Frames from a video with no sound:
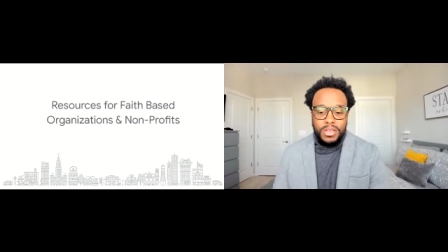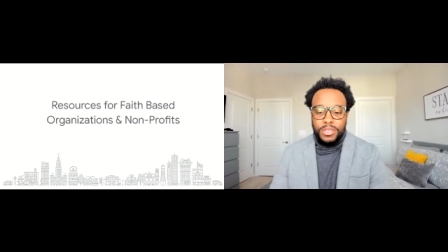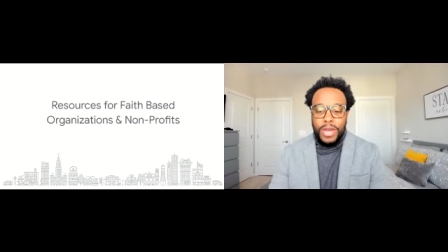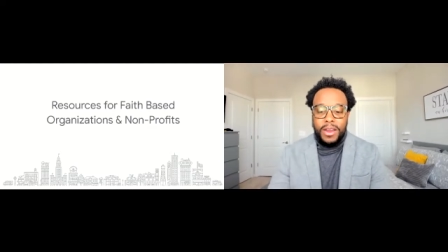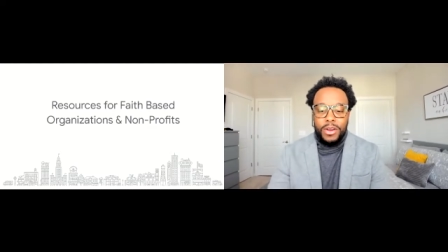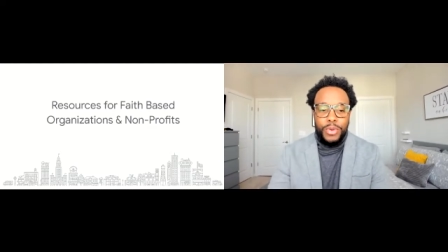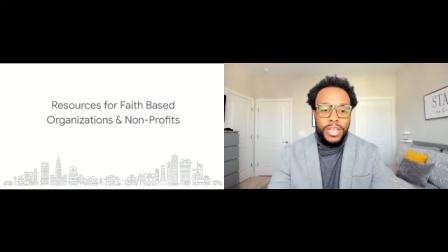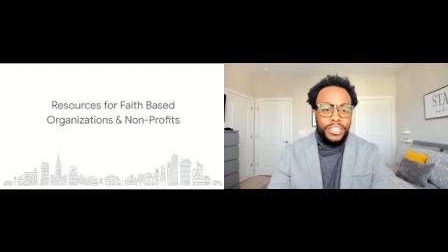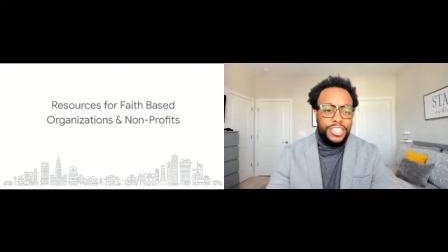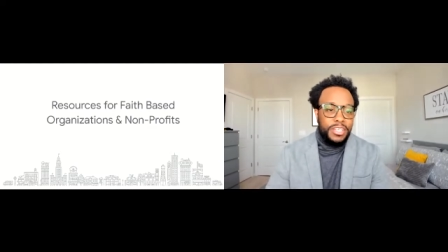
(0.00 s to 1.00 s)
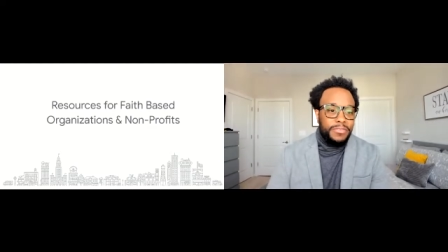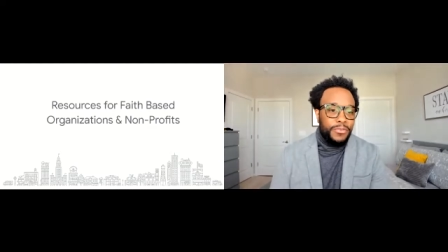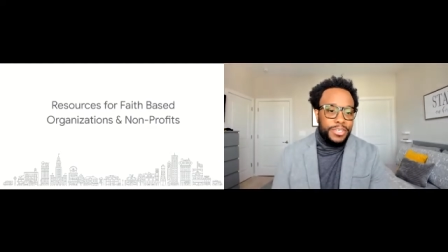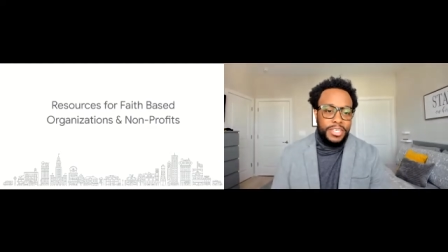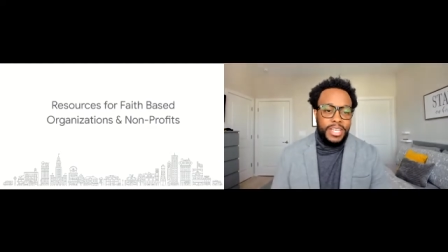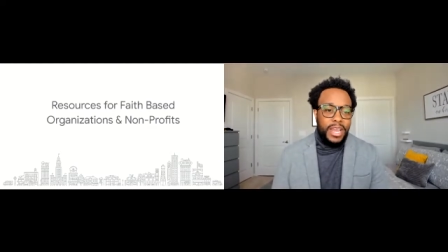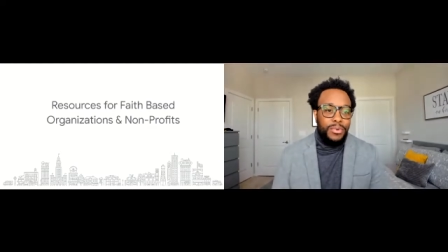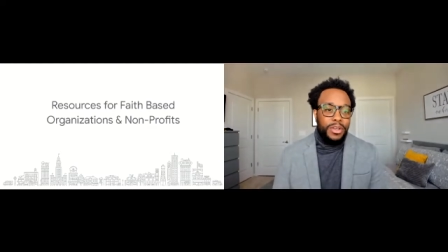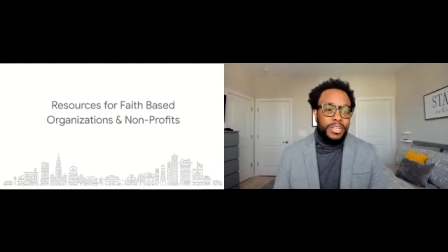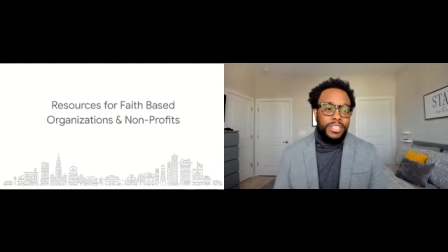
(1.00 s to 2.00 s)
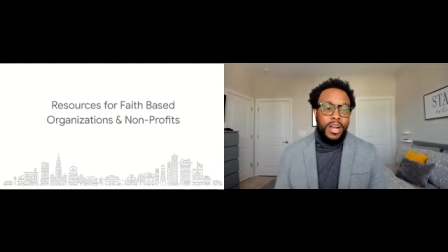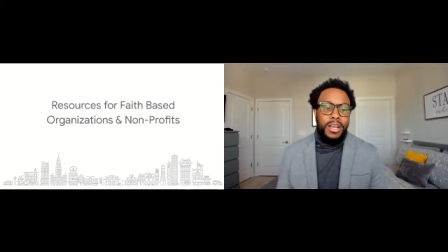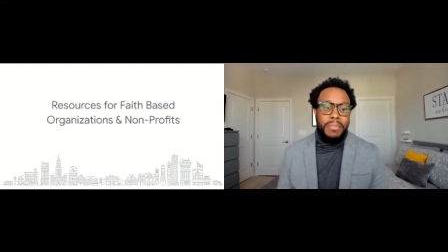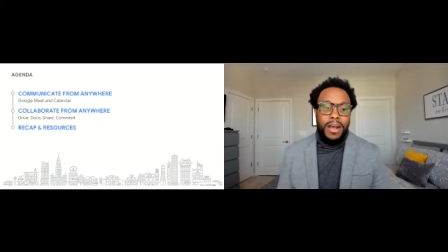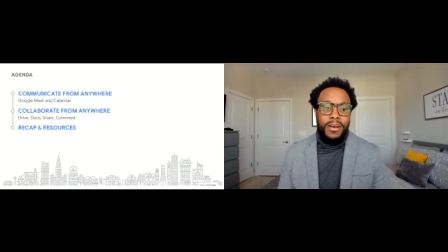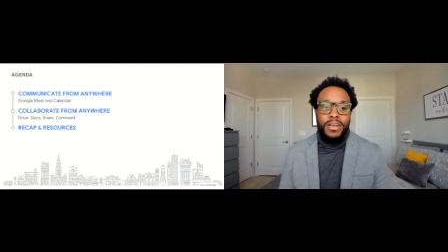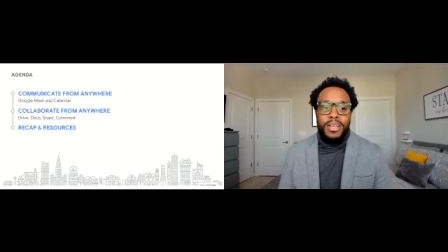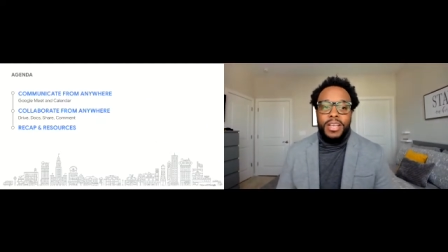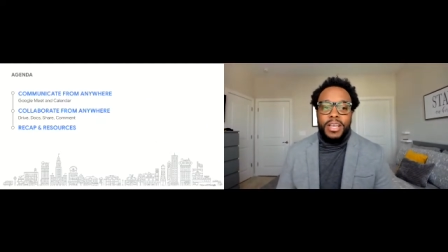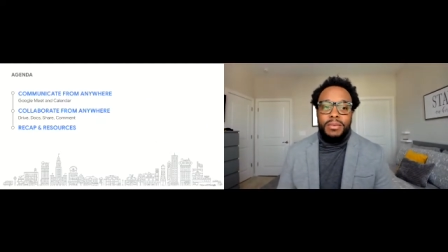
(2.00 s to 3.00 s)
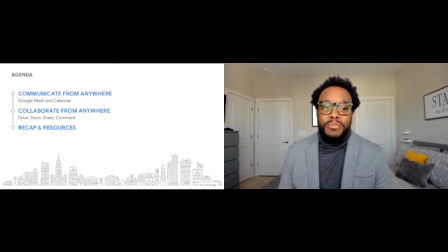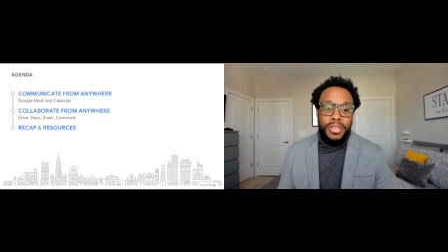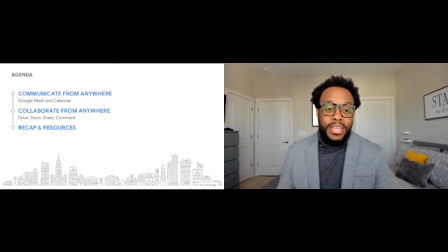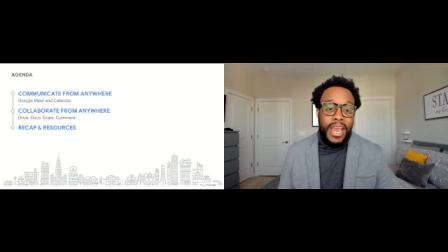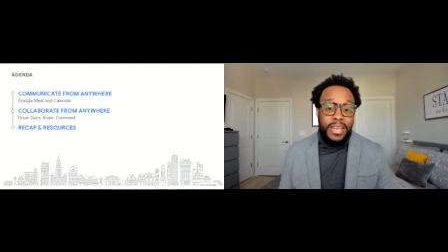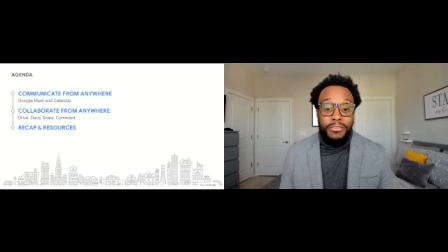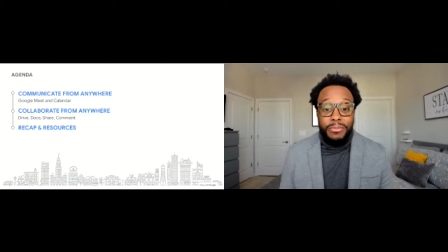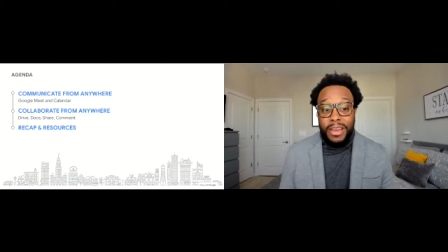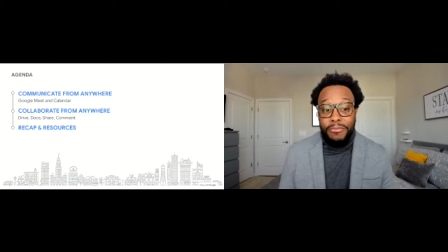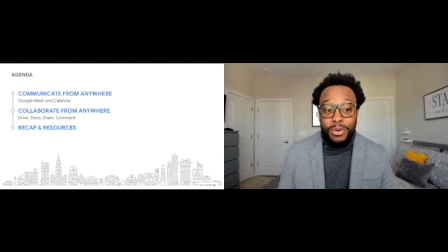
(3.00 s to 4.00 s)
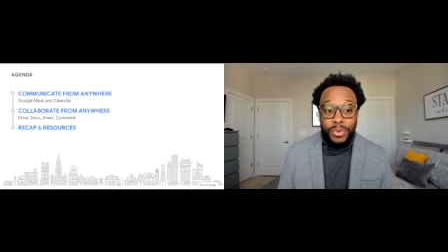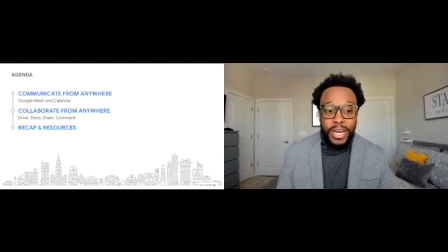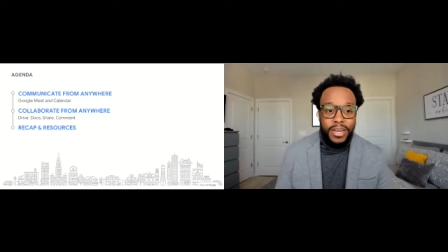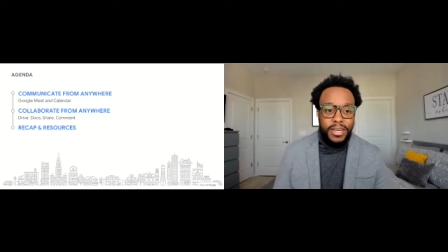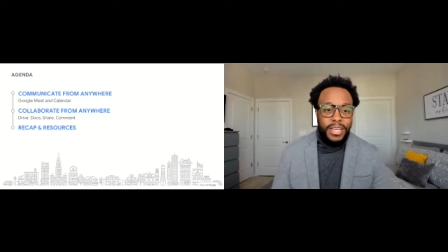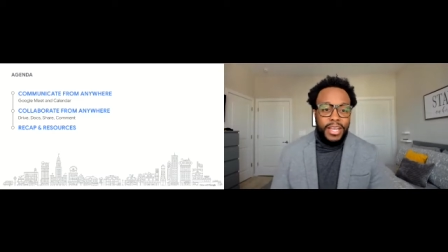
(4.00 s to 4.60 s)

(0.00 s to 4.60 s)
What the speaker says: So our quick agenda for today, we're going to talk about communicating from everywhere,